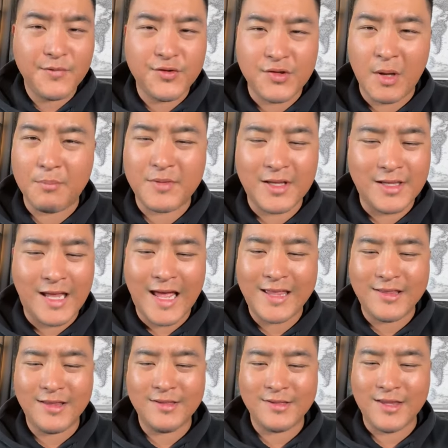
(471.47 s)
something
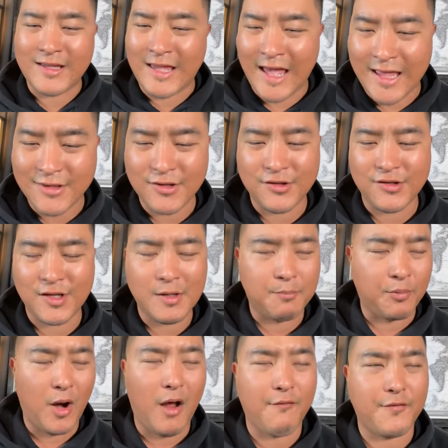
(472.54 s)
like the Kansas City
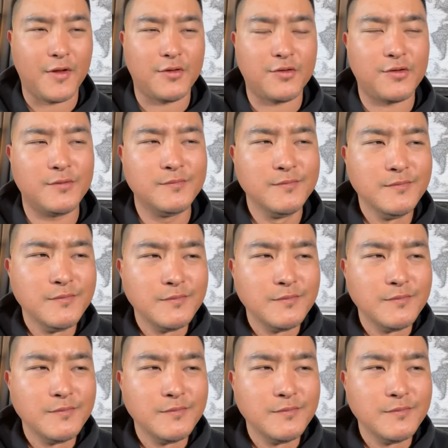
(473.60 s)
Prophets.